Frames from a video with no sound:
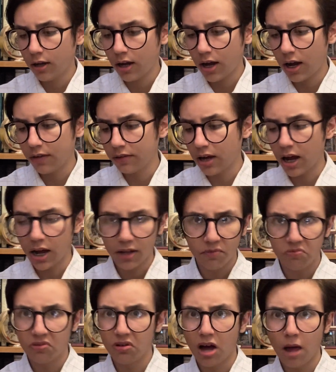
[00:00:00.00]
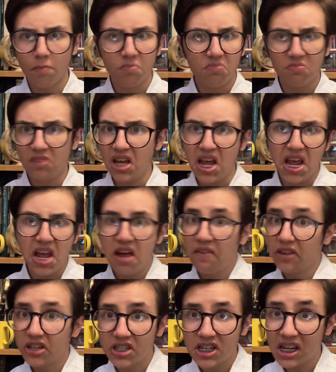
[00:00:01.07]
I? I'm here
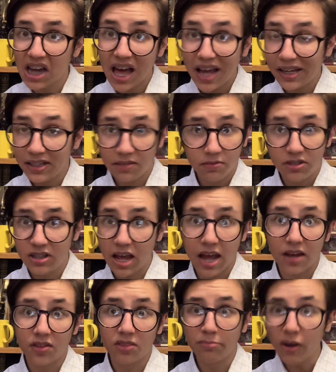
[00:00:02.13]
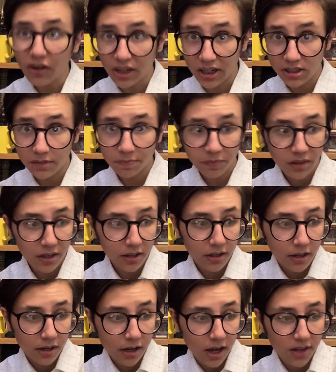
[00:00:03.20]
until I kick the bucket.
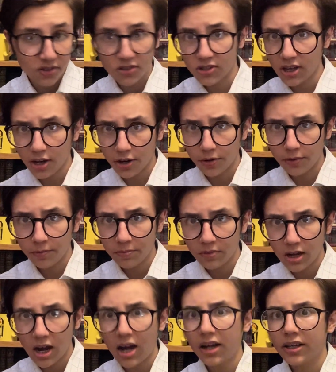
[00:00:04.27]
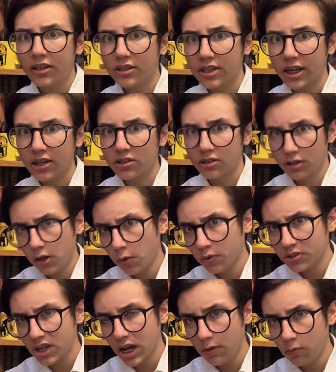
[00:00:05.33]
And so I can take as long as
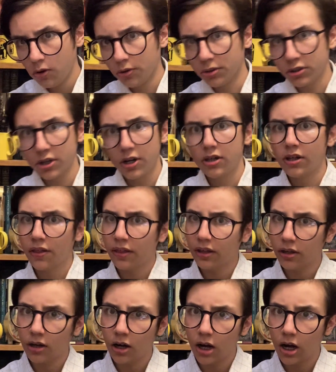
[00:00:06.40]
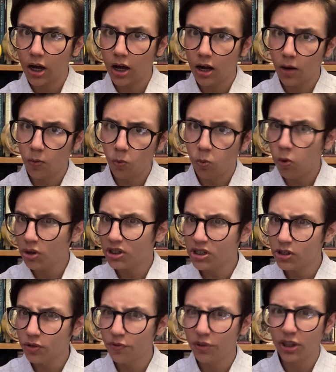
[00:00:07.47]
I want to think what is
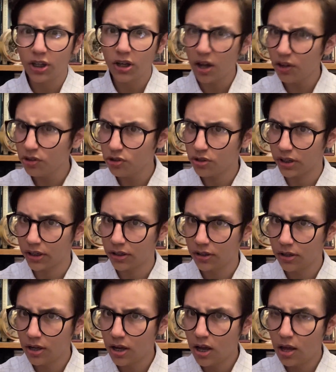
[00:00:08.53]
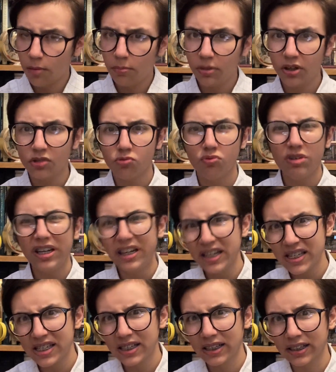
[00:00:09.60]
good for the country. Because
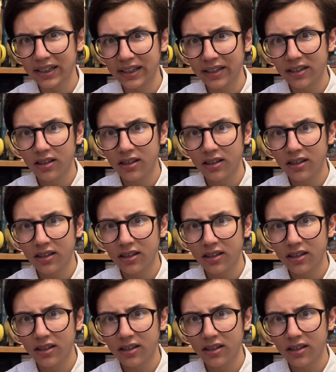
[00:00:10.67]
realistically,